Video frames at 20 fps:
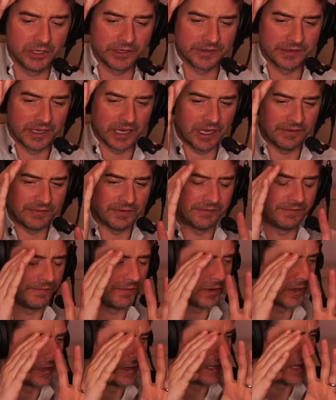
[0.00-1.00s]
it's half a
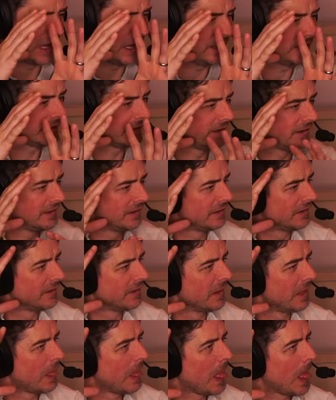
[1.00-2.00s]
fucking head. No more
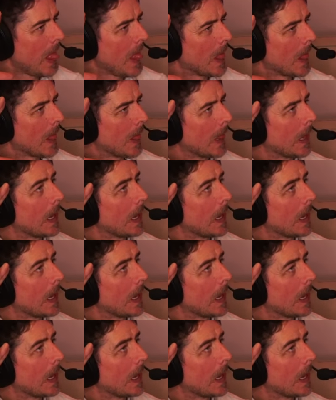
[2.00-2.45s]
tigers, Norm.